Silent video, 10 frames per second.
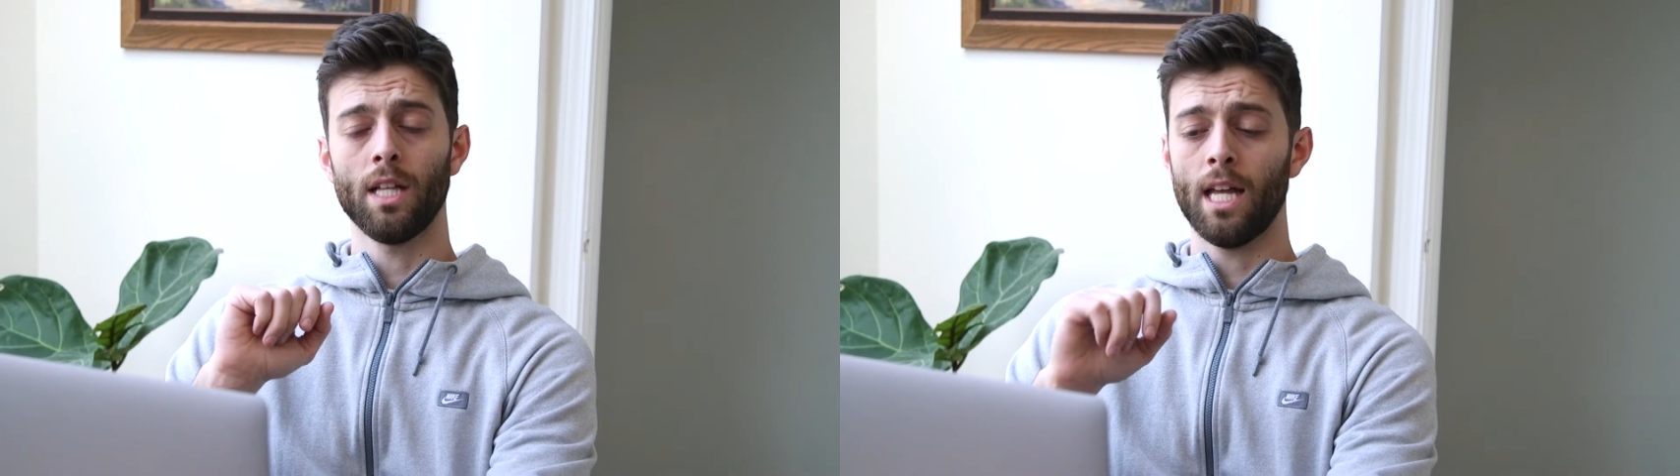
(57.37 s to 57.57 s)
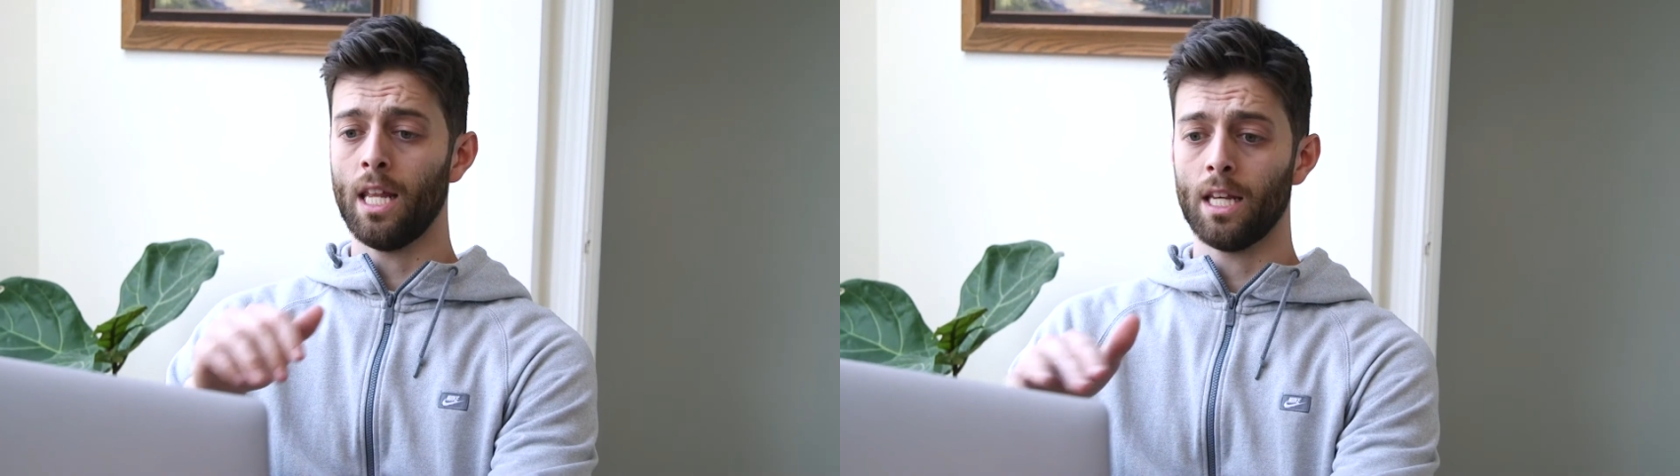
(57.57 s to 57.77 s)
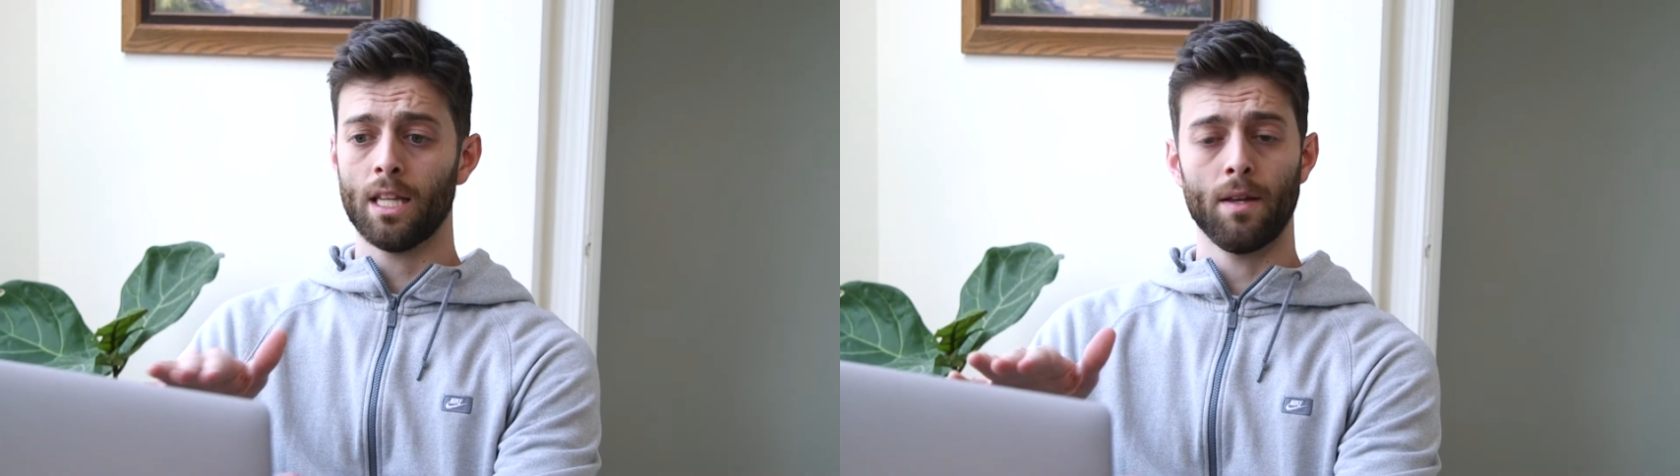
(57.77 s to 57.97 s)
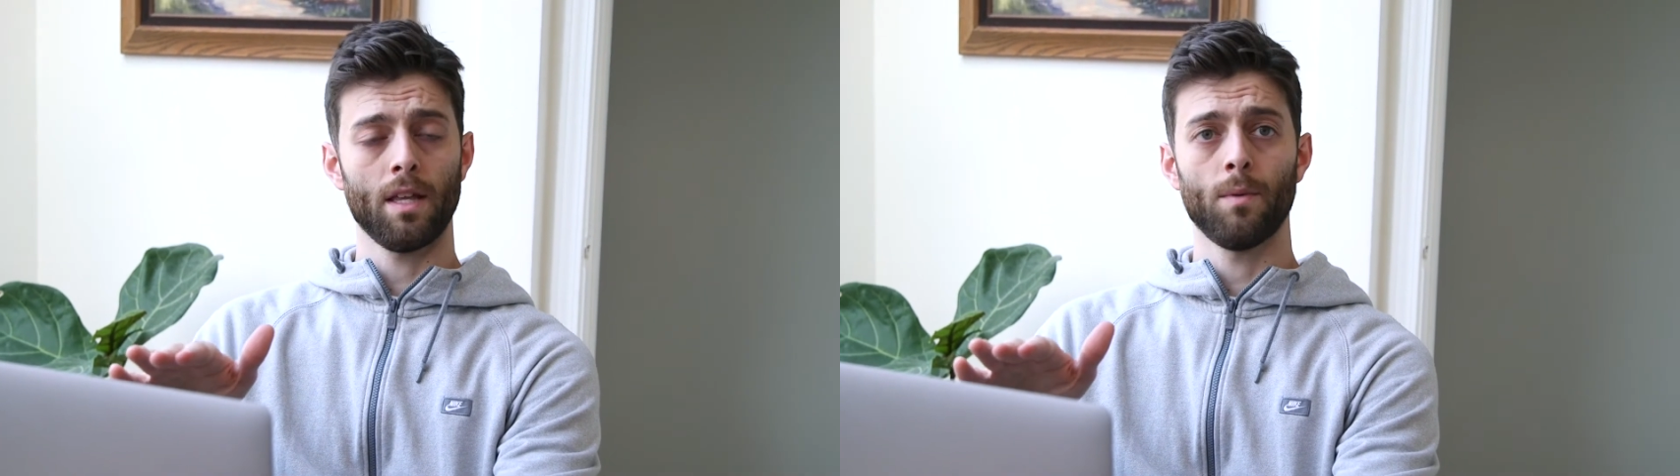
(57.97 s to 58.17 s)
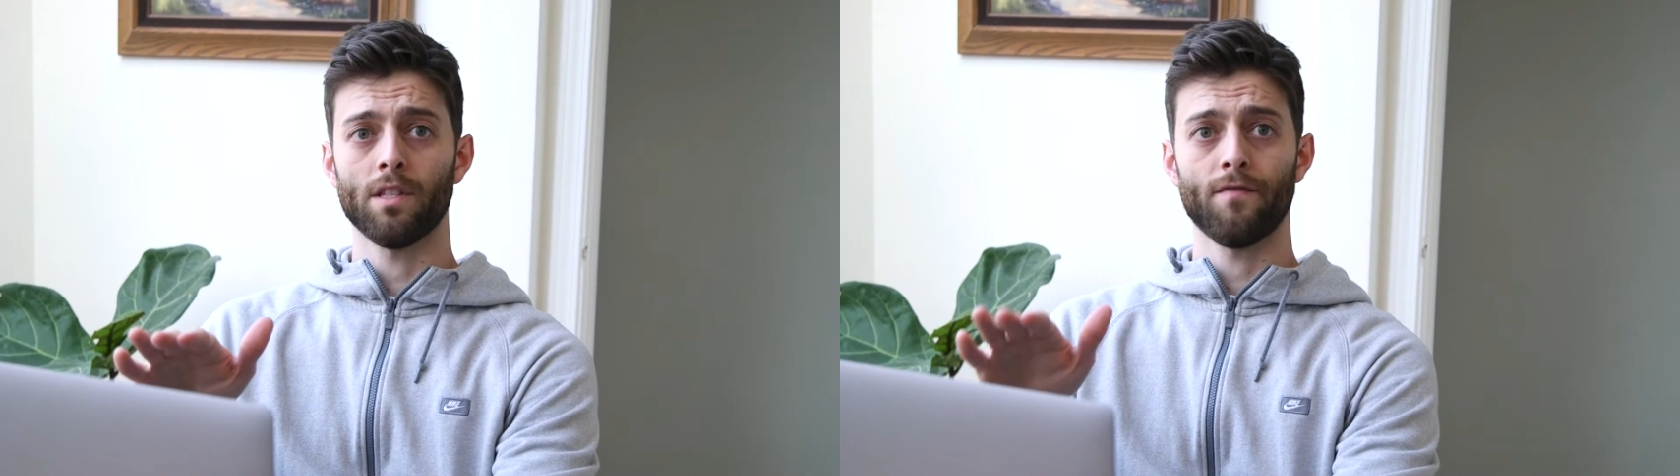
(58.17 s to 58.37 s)
and
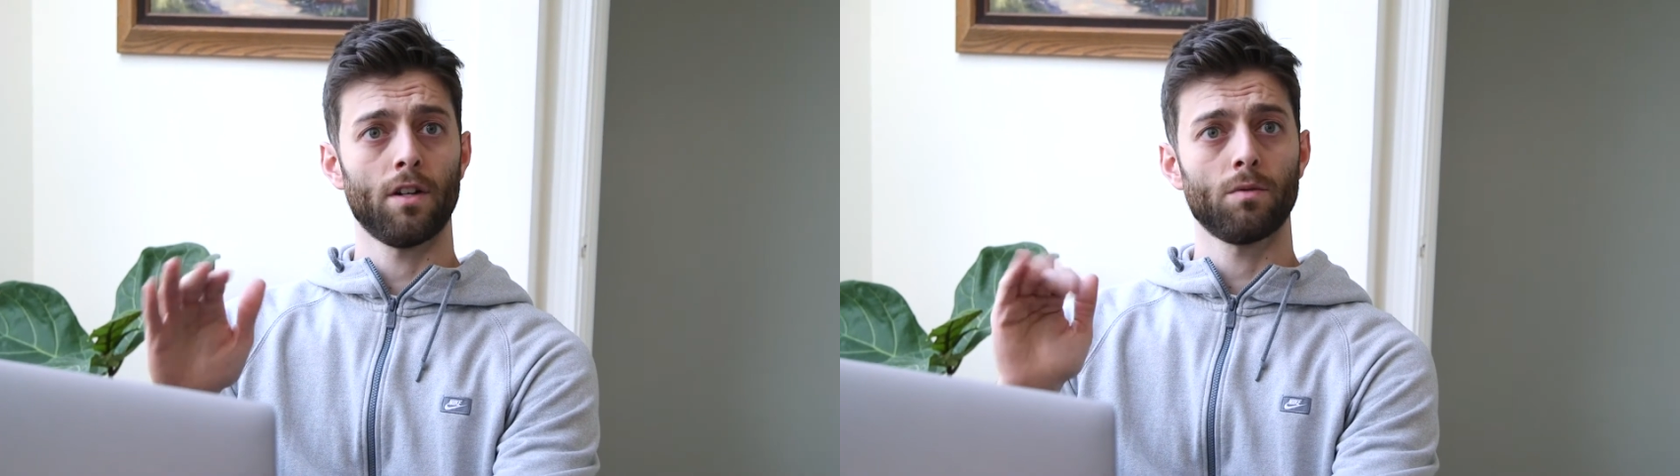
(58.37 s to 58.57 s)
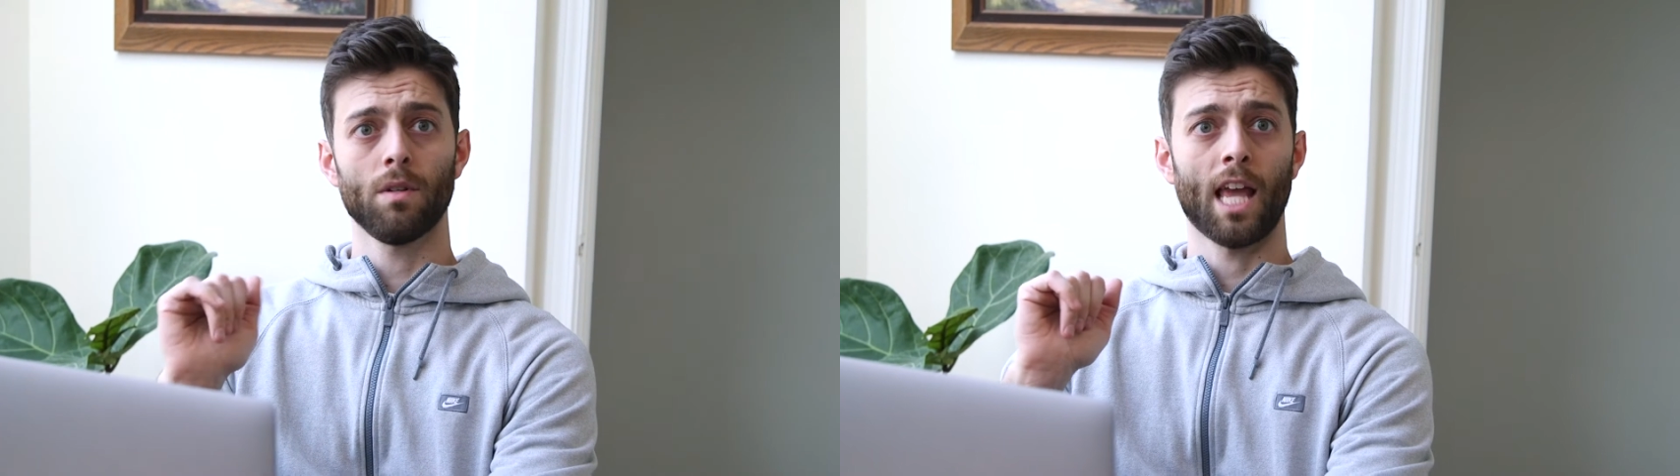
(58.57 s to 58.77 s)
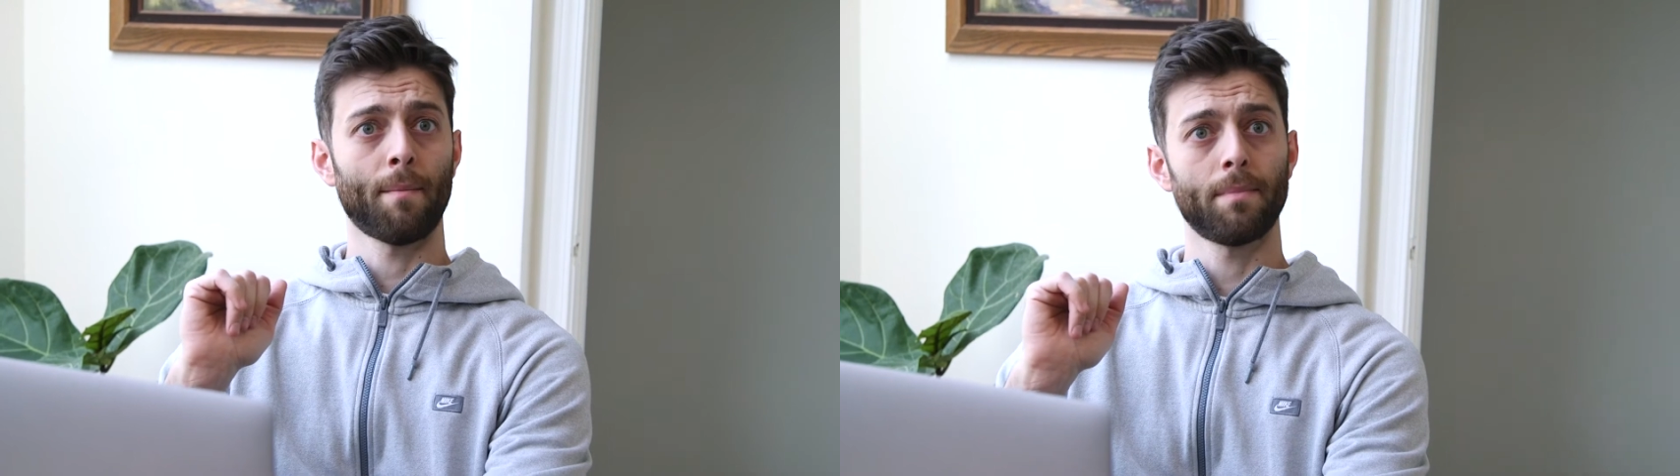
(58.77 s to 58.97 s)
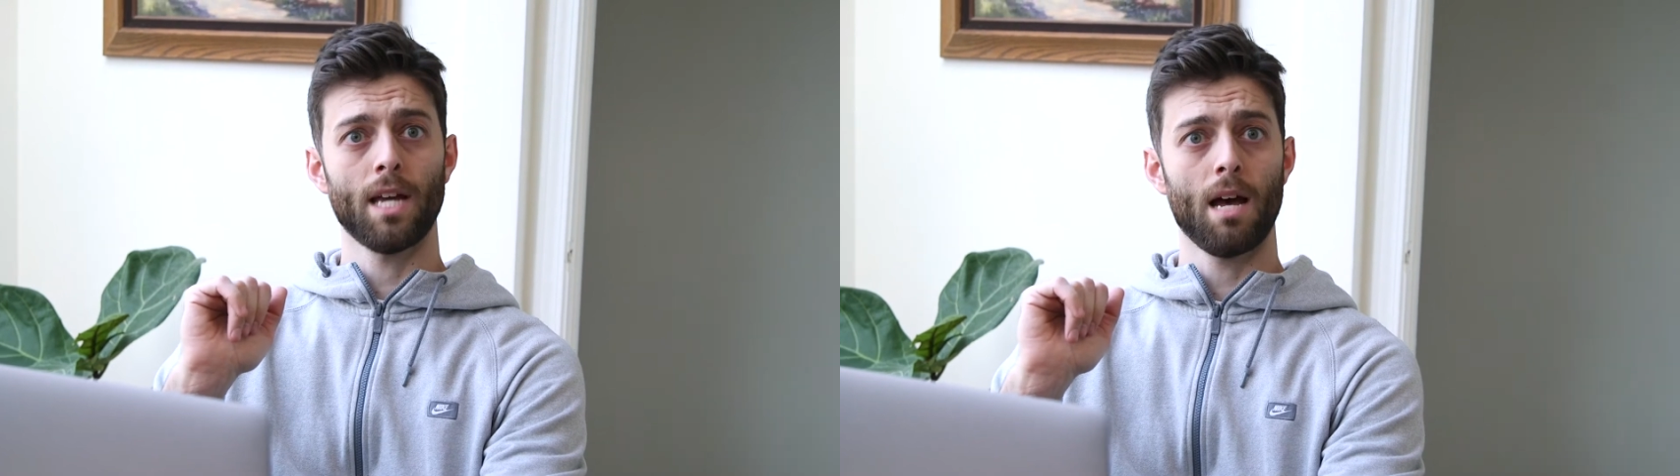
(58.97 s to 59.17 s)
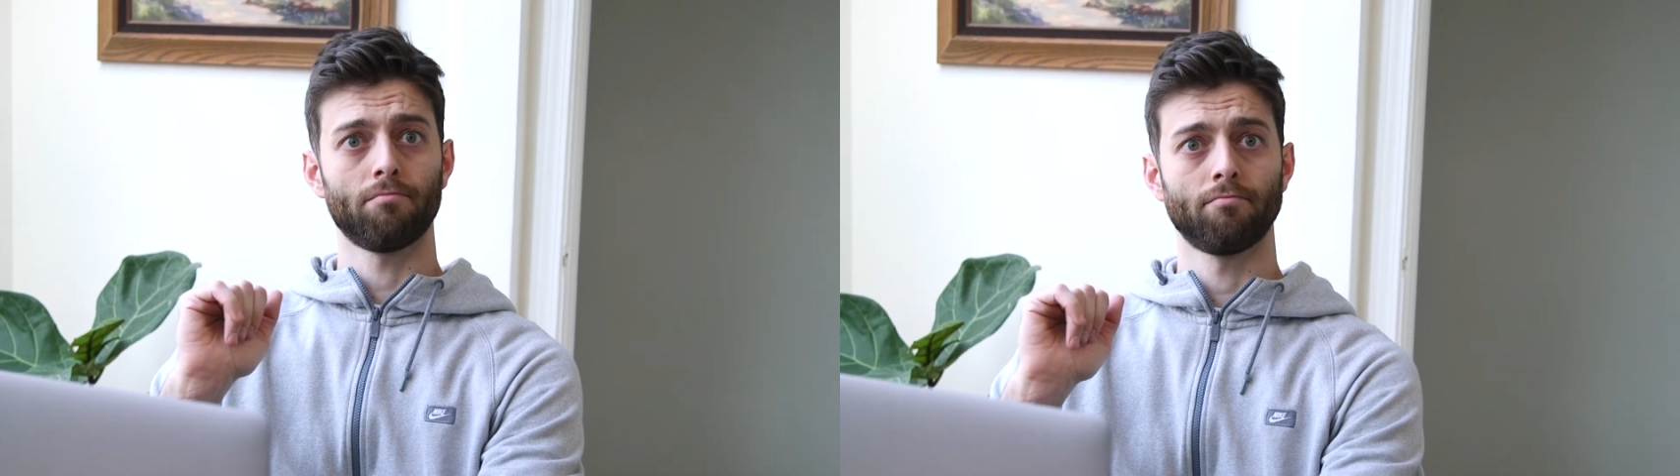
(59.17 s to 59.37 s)
it was the first one that came up
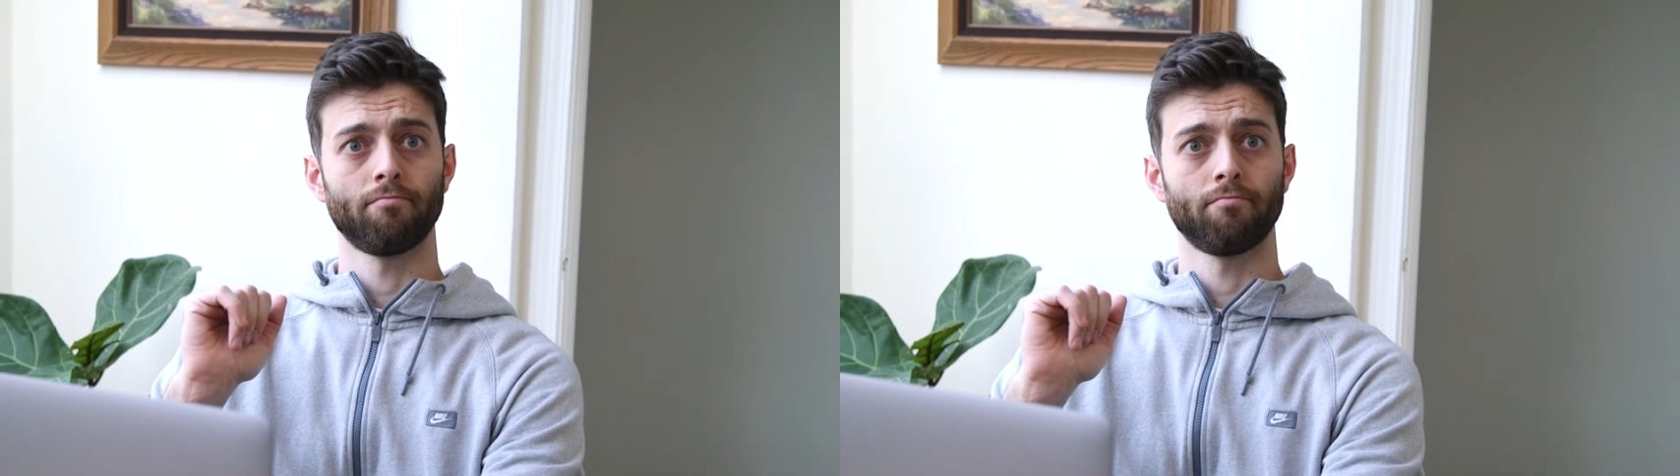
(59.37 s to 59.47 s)
top.